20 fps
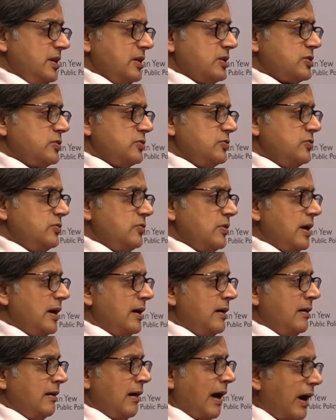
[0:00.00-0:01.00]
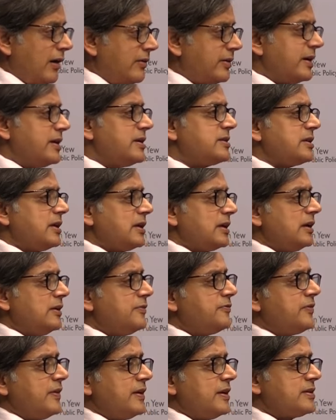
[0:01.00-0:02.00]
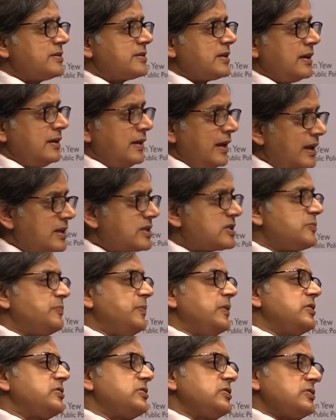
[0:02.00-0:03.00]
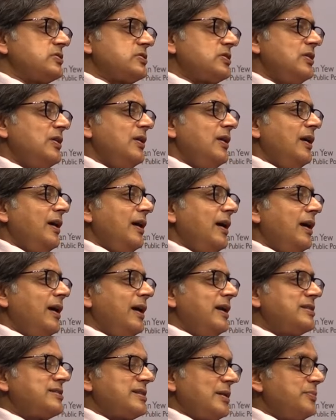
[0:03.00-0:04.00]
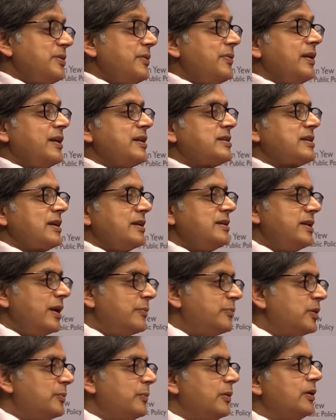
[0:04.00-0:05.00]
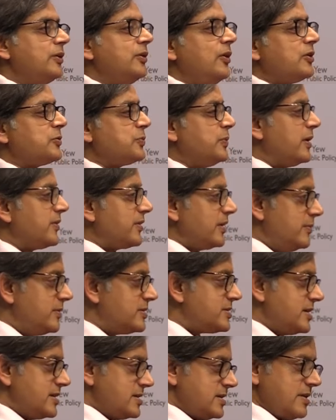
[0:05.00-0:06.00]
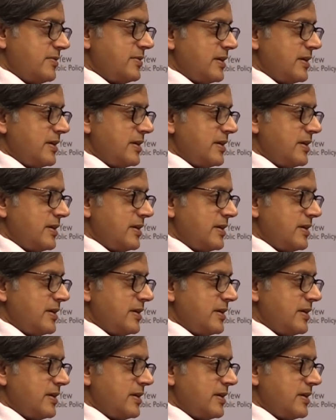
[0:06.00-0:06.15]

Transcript: to our internal affairs in its speeches Uh, is something that is condemnable, not worth imitating.